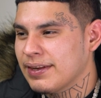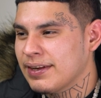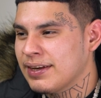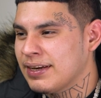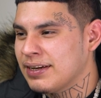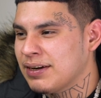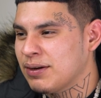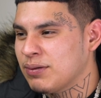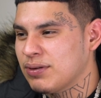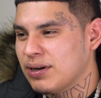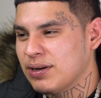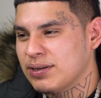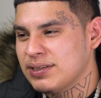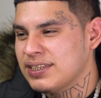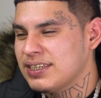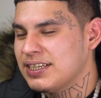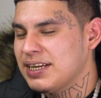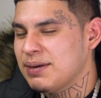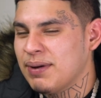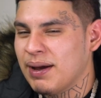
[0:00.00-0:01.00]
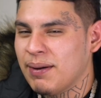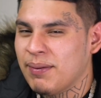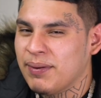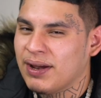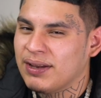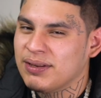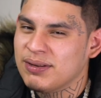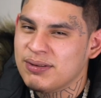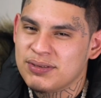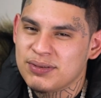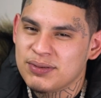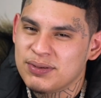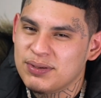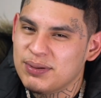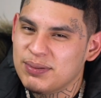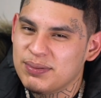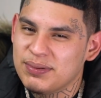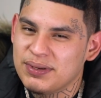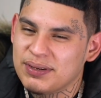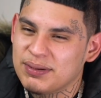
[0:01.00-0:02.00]
just DeeBaby on
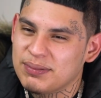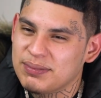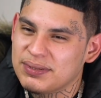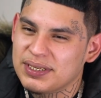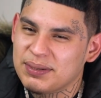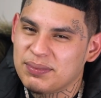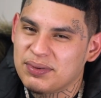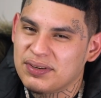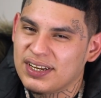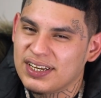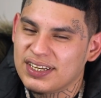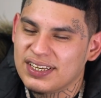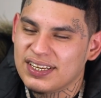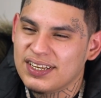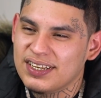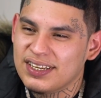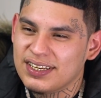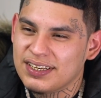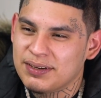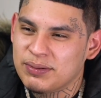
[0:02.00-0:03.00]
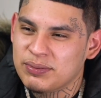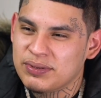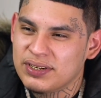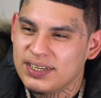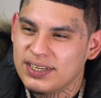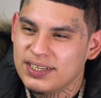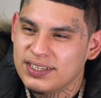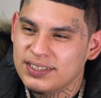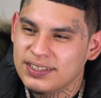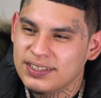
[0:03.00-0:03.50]
YouTube. Simple like that. You know what I'm saying?